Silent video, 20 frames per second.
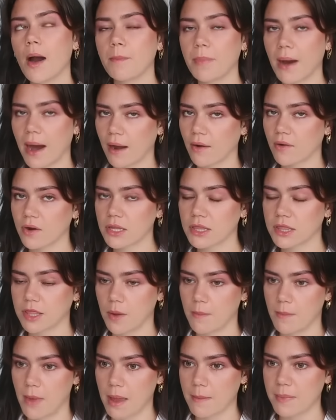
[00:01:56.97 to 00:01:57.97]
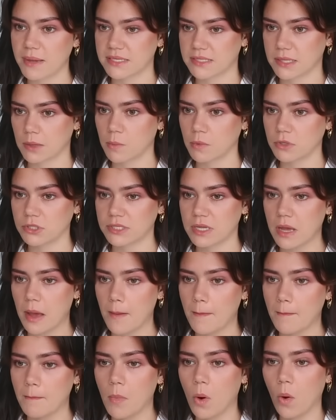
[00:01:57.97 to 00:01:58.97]
apparent that maybe someone's
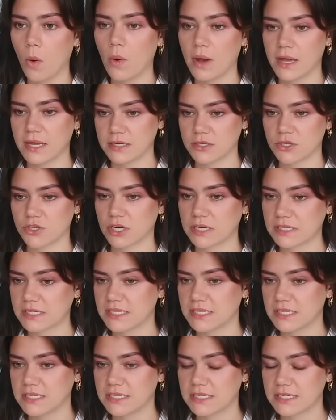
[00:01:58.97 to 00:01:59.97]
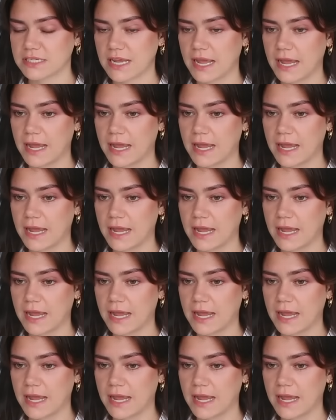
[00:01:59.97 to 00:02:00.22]
more interested